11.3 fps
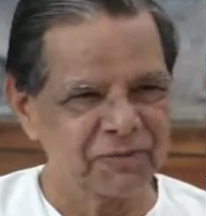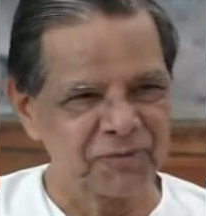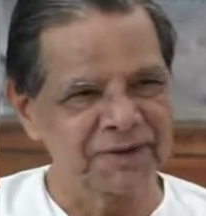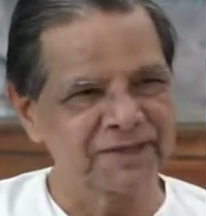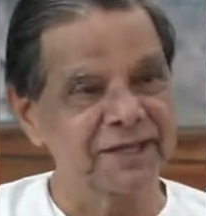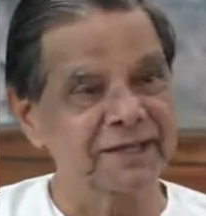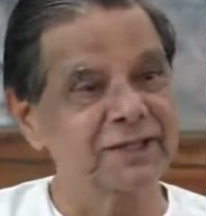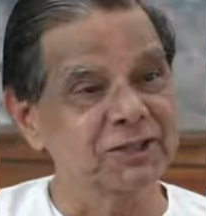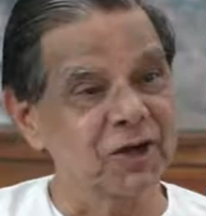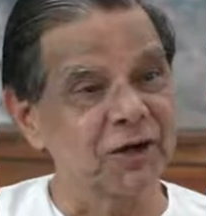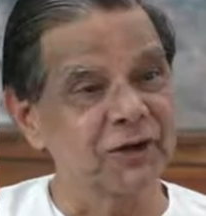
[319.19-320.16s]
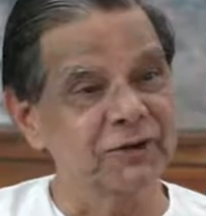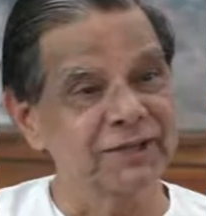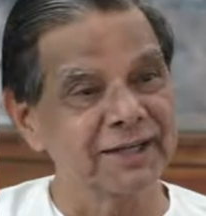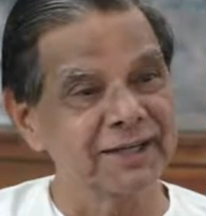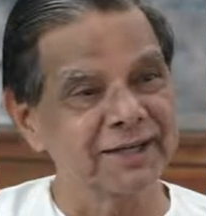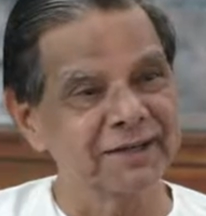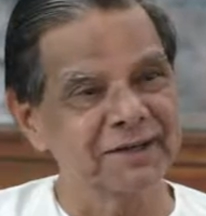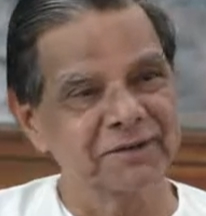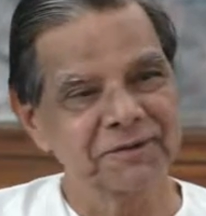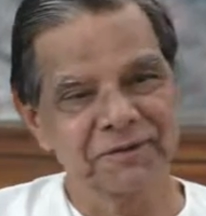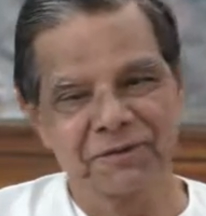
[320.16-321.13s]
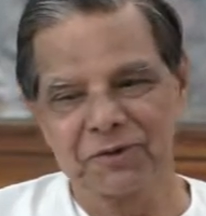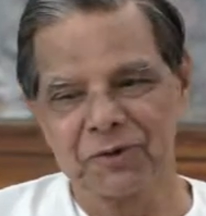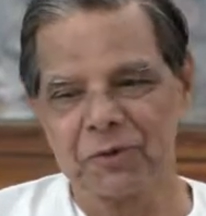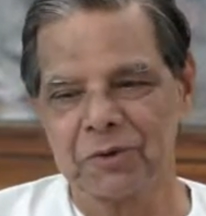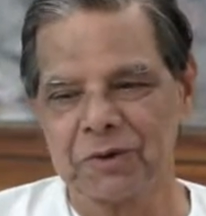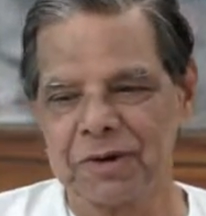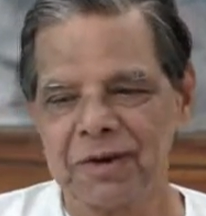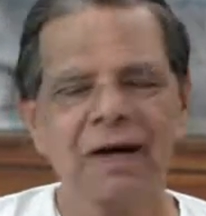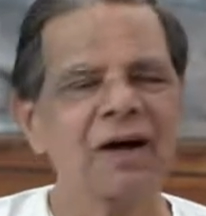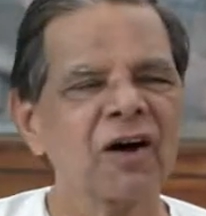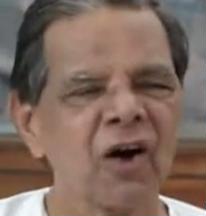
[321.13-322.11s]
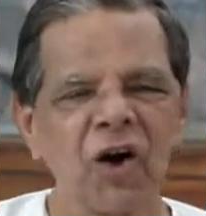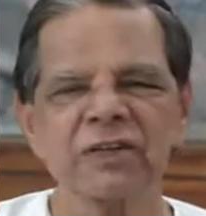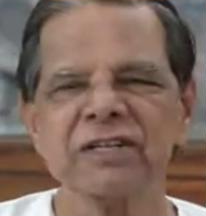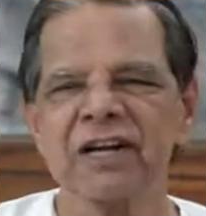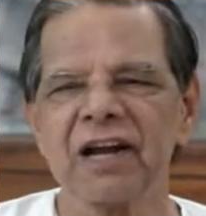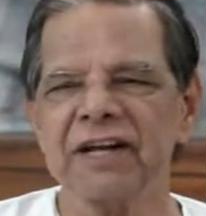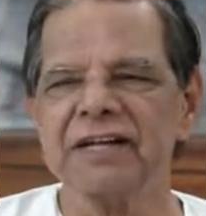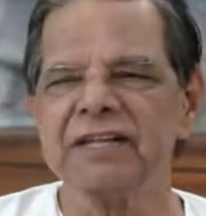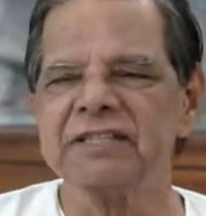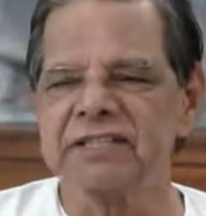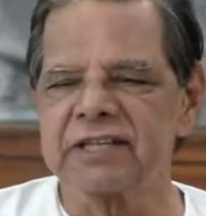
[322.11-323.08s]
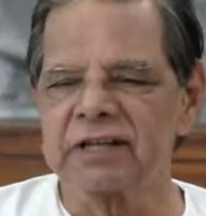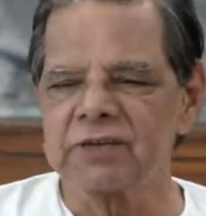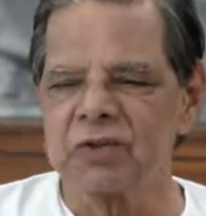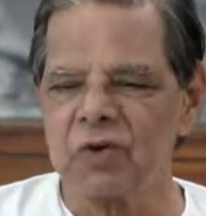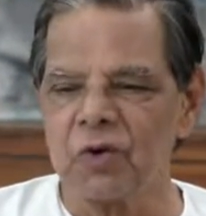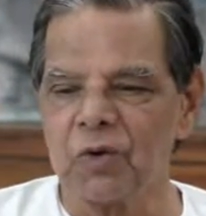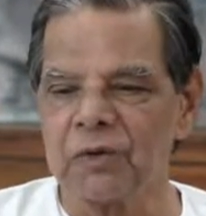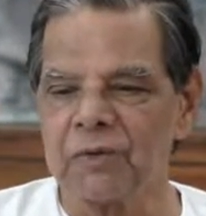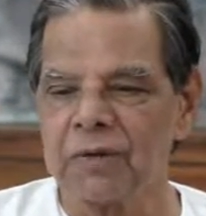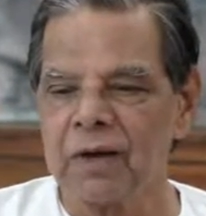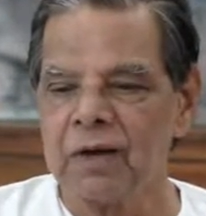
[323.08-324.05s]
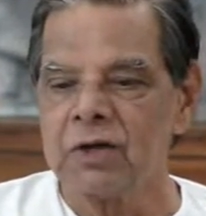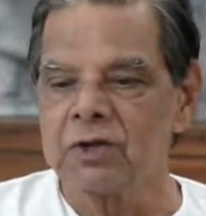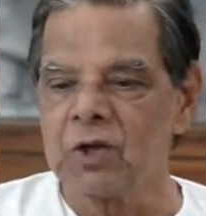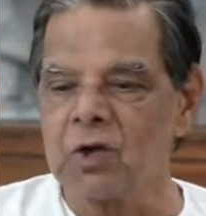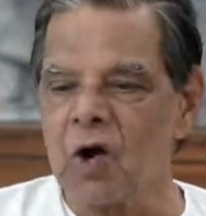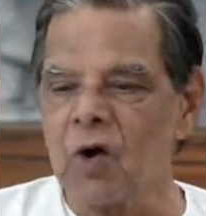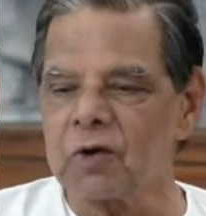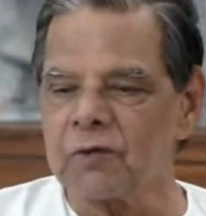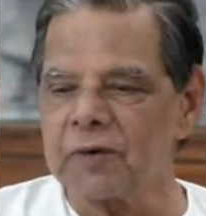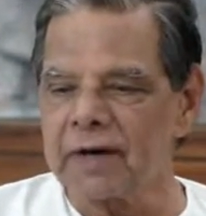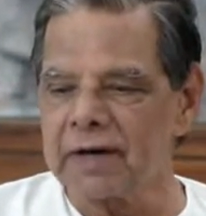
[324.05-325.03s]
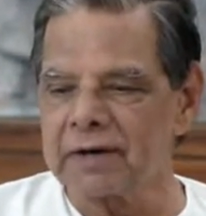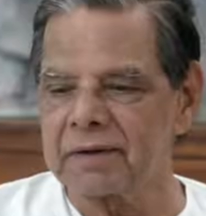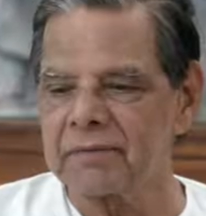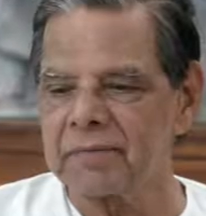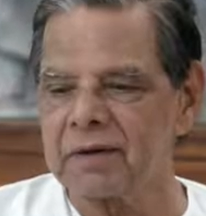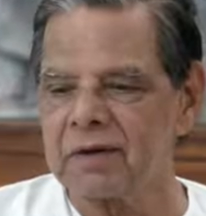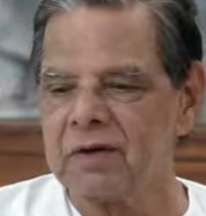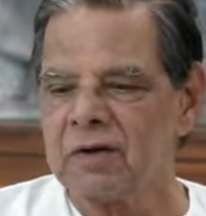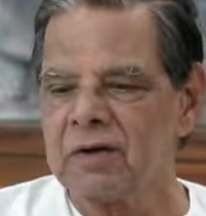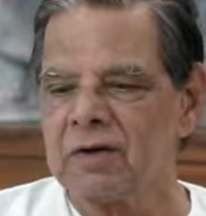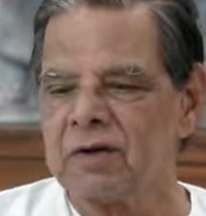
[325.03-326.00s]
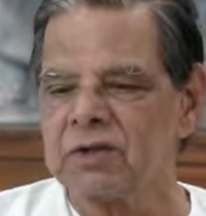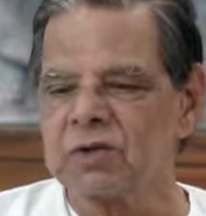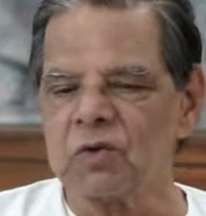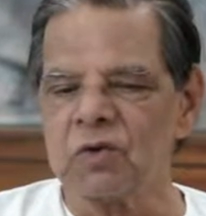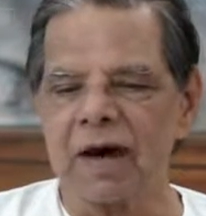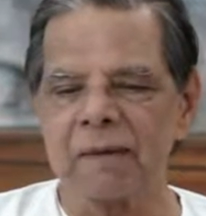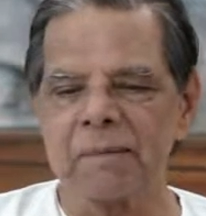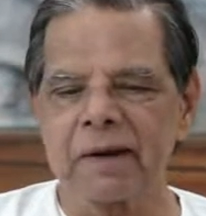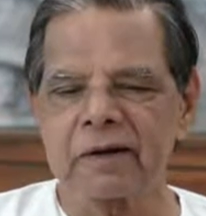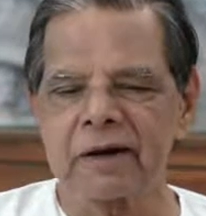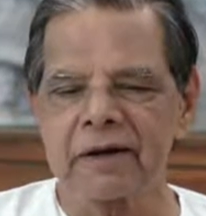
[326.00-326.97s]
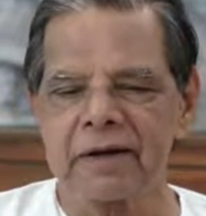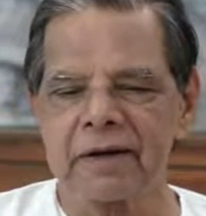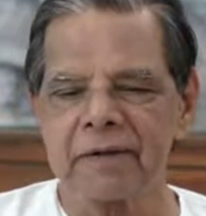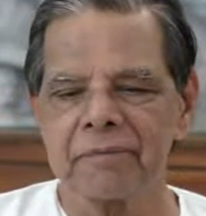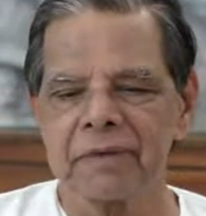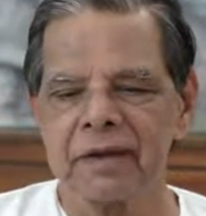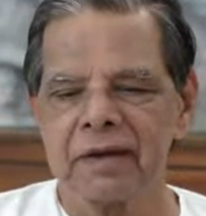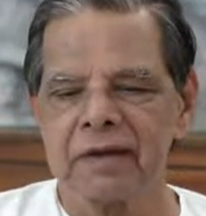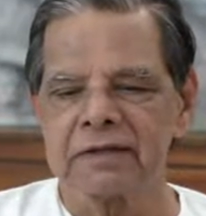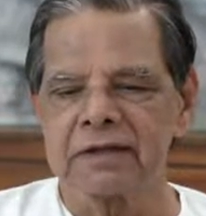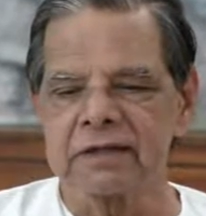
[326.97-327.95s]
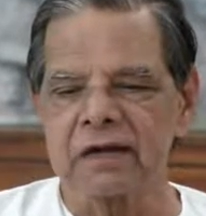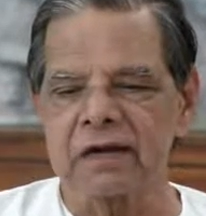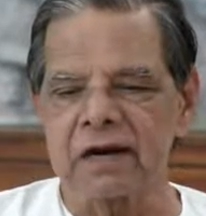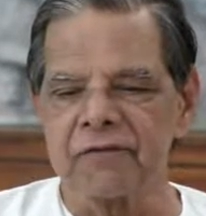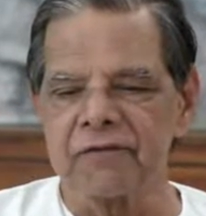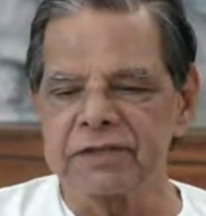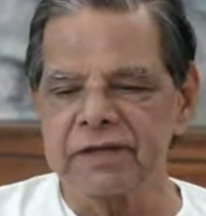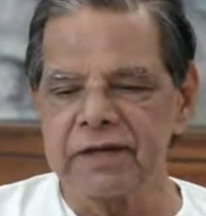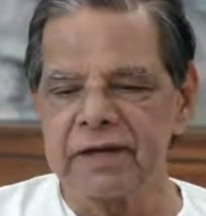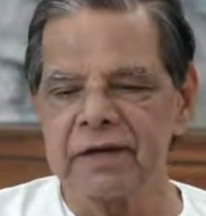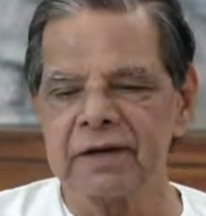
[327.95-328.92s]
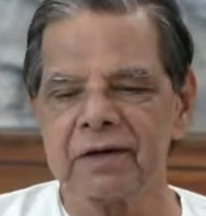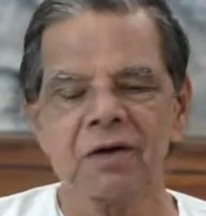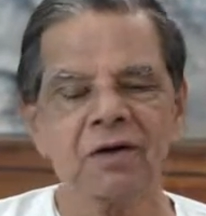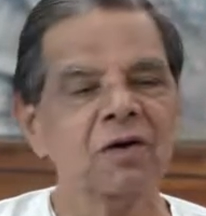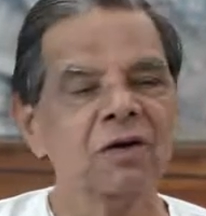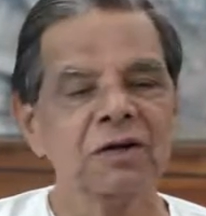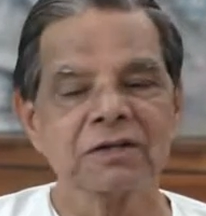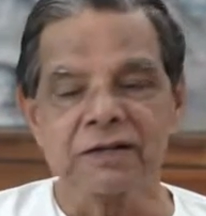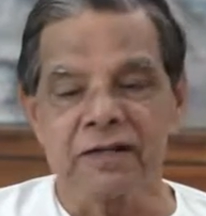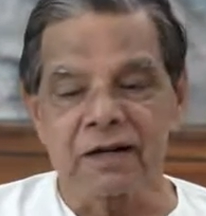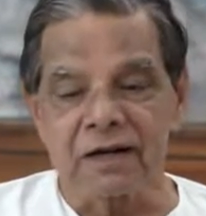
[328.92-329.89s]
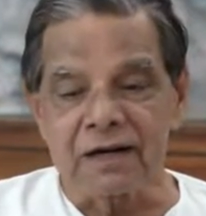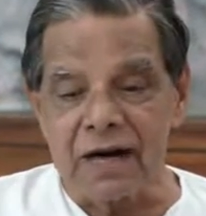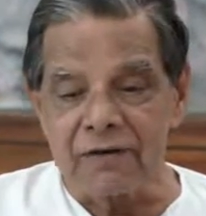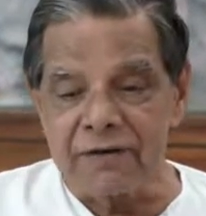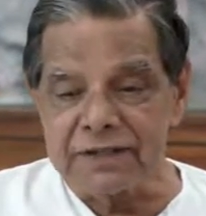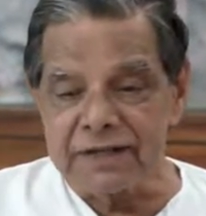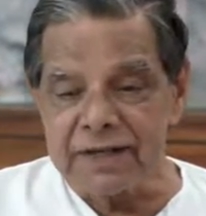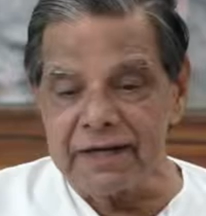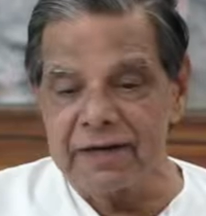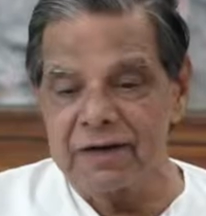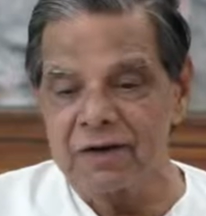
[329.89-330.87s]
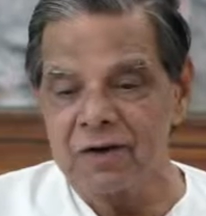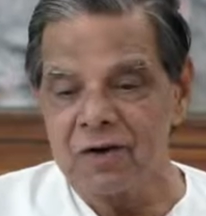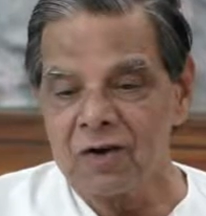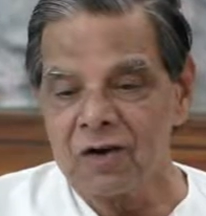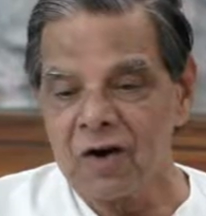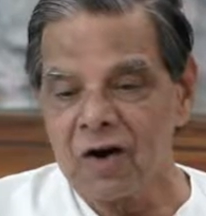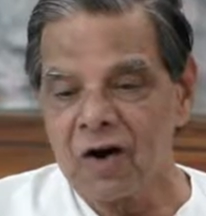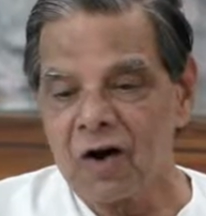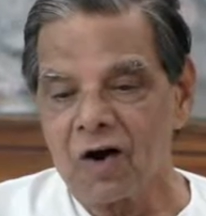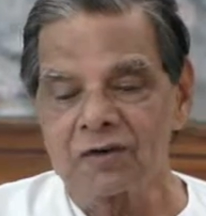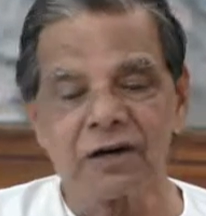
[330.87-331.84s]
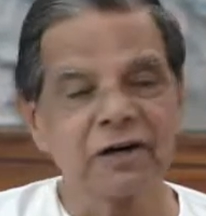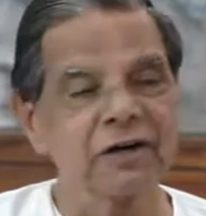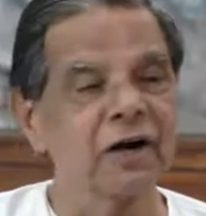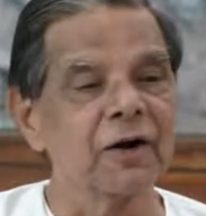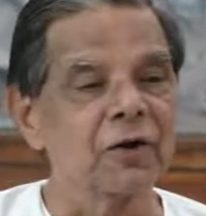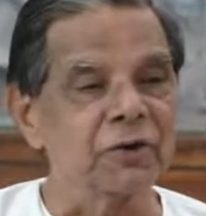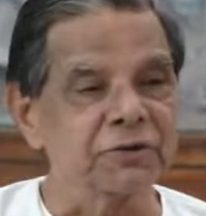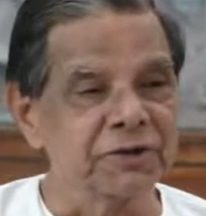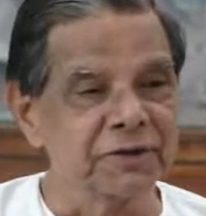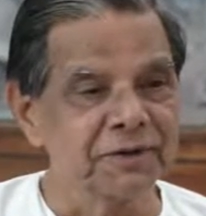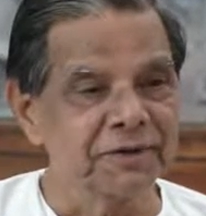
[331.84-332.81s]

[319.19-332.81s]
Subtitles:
Once you have dissolved everything, no, all the religions, etc., so old, so out of date, so arbitrary, such a travesty, such a travesty of the real truth.